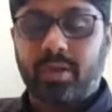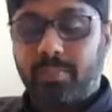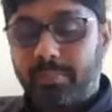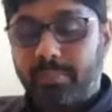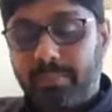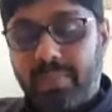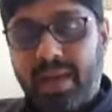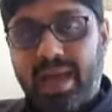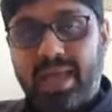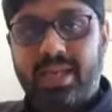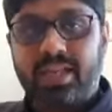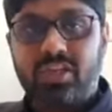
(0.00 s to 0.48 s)

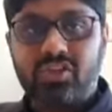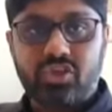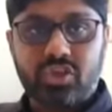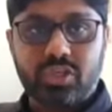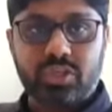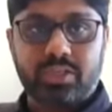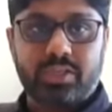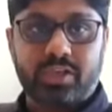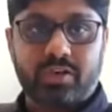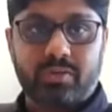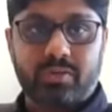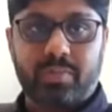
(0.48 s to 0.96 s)

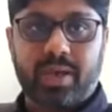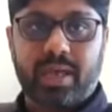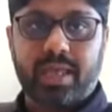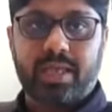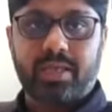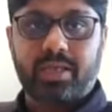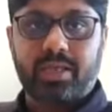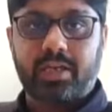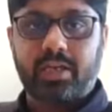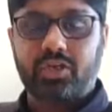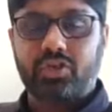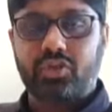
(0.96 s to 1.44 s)
Managing that
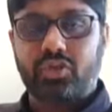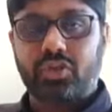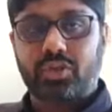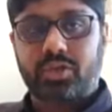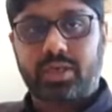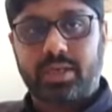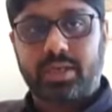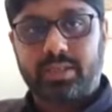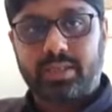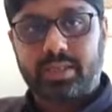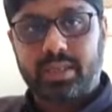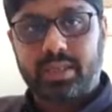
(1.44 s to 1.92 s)

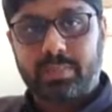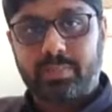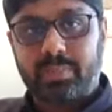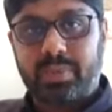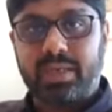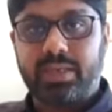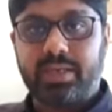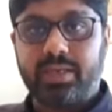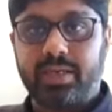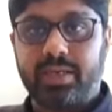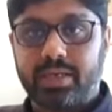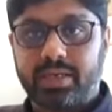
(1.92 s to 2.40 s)
migration at that
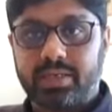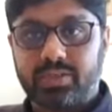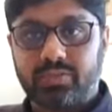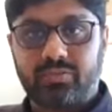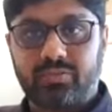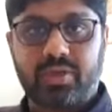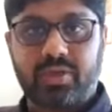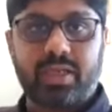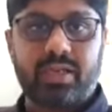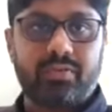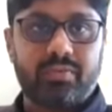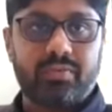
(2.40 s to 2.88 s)
period is
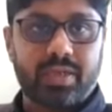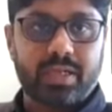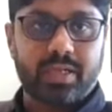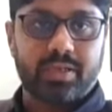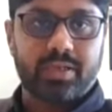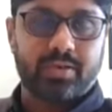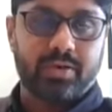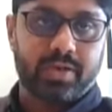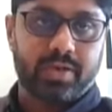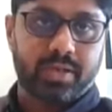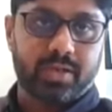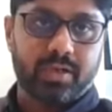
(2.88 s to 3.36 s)

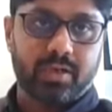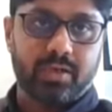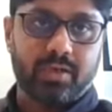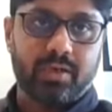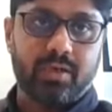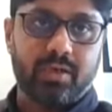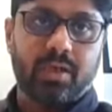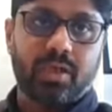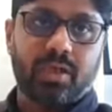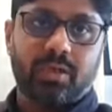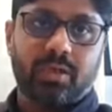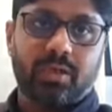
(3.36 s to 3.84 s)
very
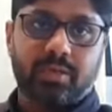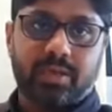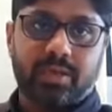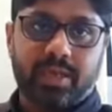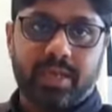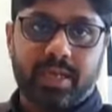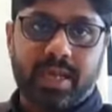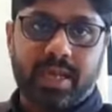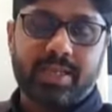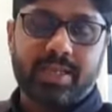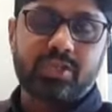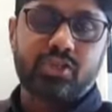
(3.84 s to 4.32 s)
critical.
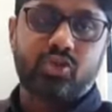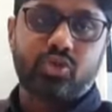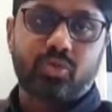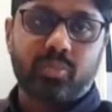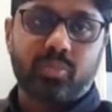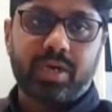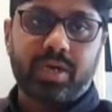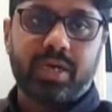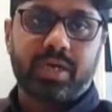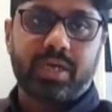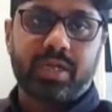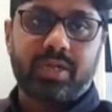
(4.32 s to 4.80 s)
There has
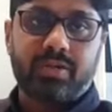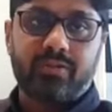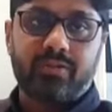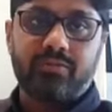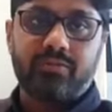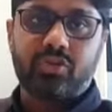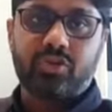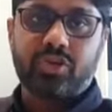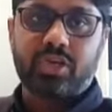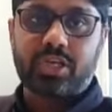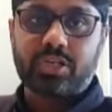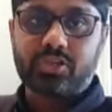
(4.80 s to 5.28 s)
to be a team
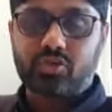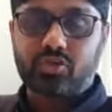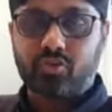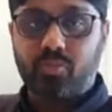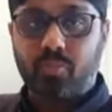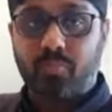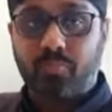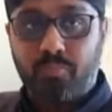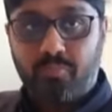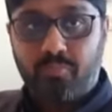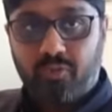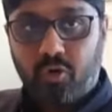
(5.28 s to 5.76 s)
which has
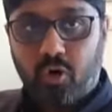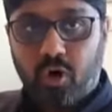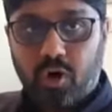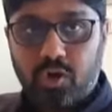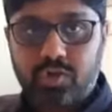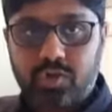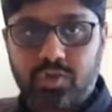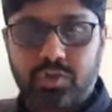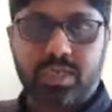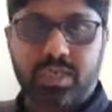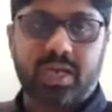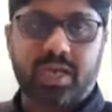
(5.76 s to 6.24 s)
to
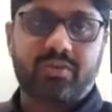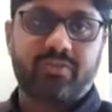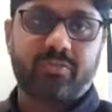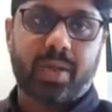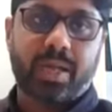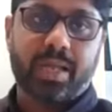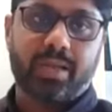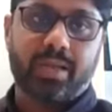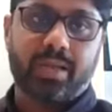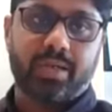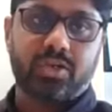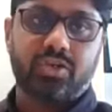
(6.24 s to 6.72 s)
watch that
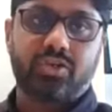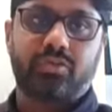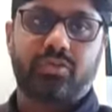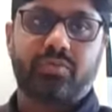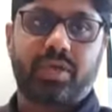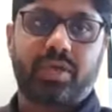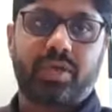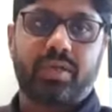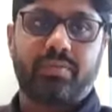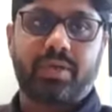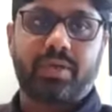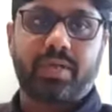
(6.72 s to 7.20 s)
migration
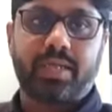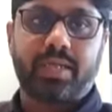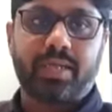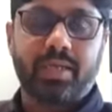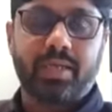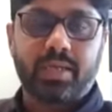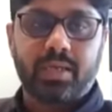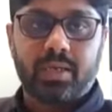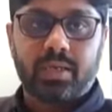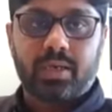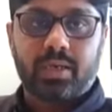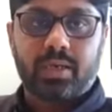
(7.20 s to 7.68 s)

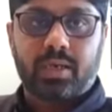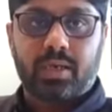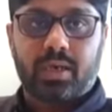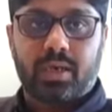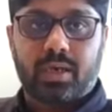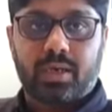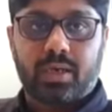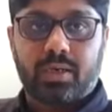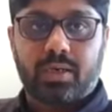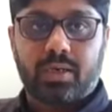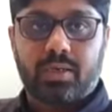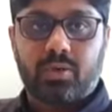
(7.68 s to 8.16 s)
very
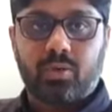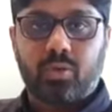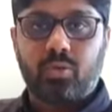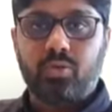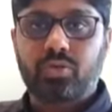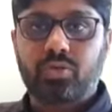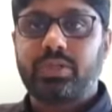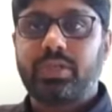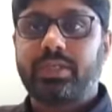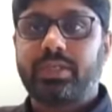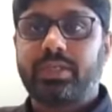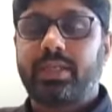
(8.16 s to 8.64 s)

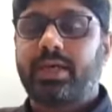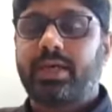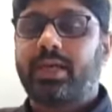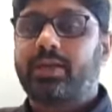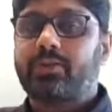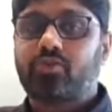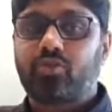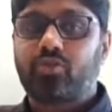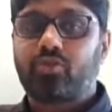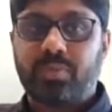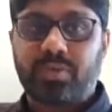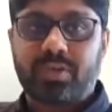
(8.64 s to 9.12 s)
closely. There
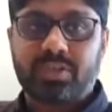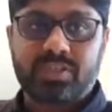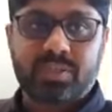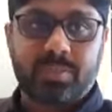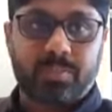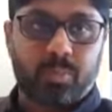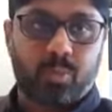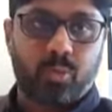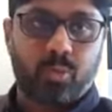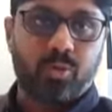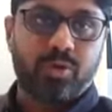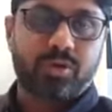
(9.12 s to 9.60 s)
has to be a
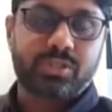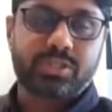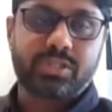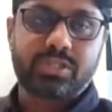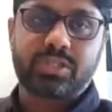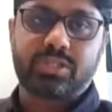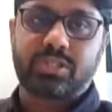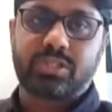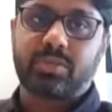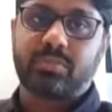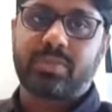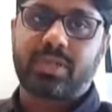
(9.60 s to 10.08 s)
support
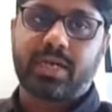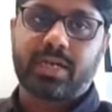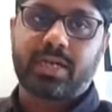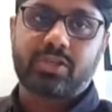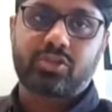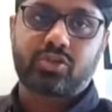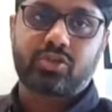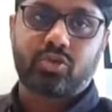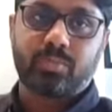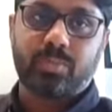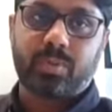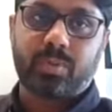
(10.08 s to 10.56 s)
system that
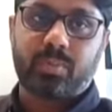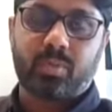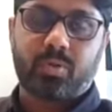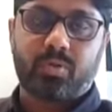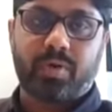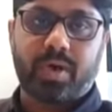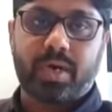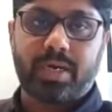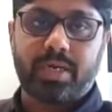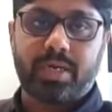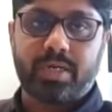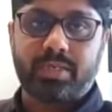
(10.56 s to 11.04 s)
has to be
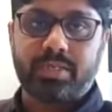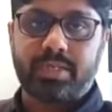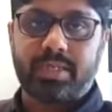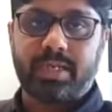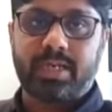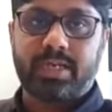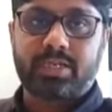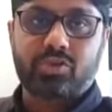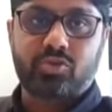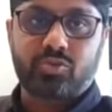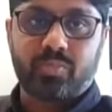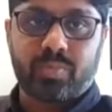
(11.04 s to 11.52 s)
provided.
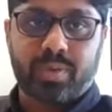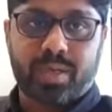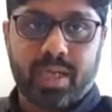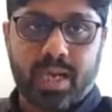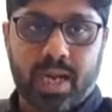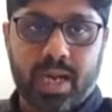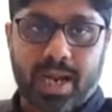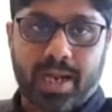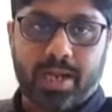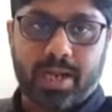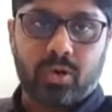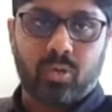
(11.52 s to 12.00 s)
There has to be
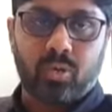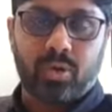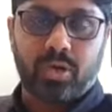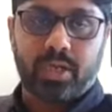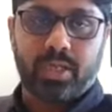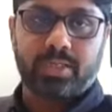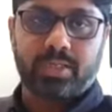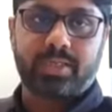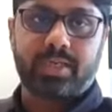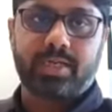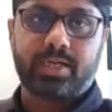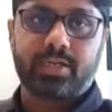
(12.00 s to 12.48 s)
a
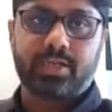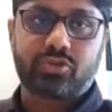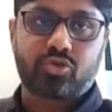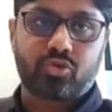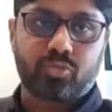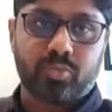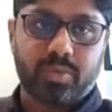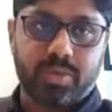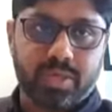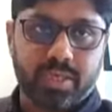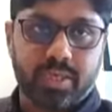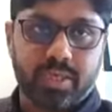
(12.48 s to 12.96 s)
hand-holding that has
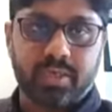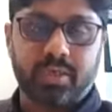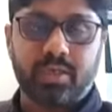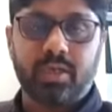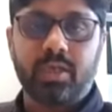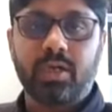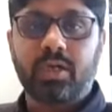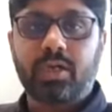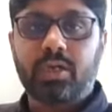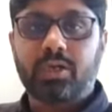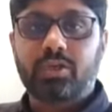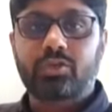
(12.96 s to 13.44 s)
to be
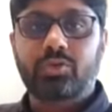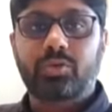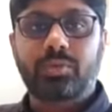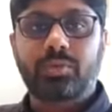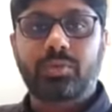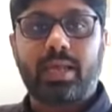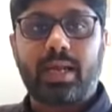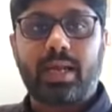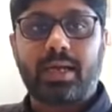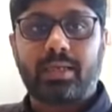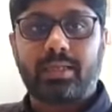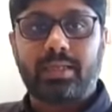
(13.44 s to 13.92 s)
done
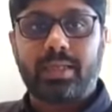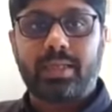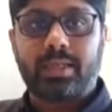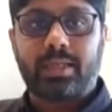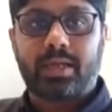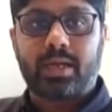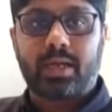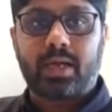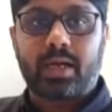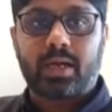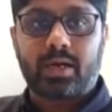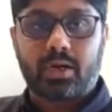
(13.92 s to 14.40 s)
so that
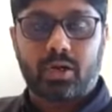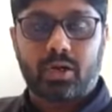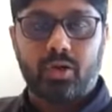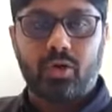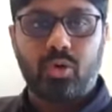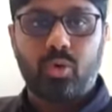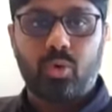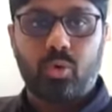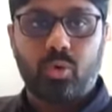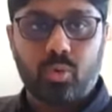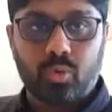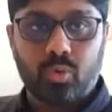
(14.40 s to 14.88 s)
there are
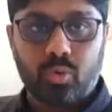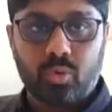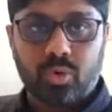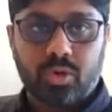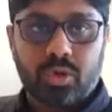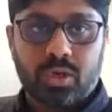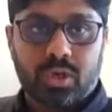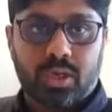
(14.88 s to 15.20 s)
no